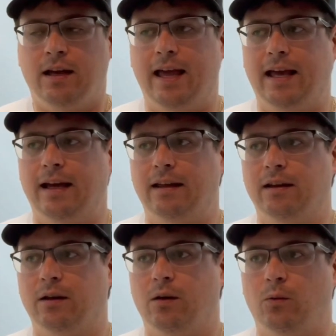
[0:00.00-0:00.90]

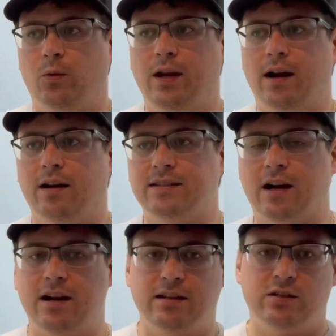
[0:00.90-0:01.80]
and we are
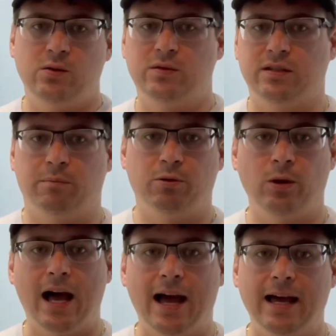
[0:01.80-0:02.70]
starting to
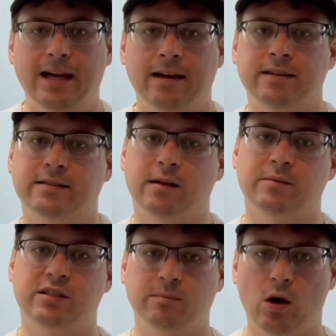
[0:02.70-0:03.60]
supply some
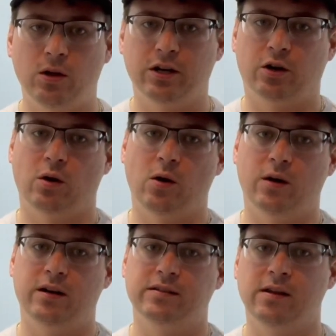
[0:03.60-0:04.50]
smaller
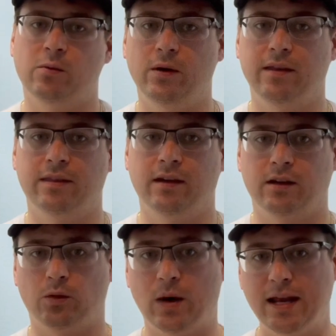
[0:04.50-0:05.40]
growers with
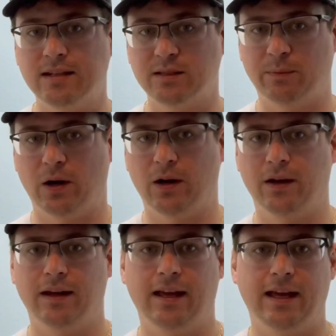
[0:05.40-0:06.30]
grain
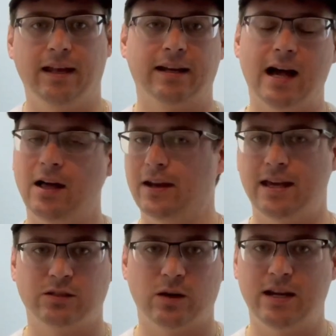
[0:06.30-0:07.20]
spawn and
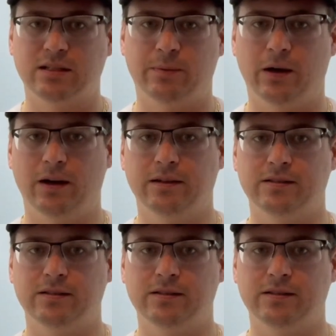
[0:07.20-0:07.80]
colonized grain spawn.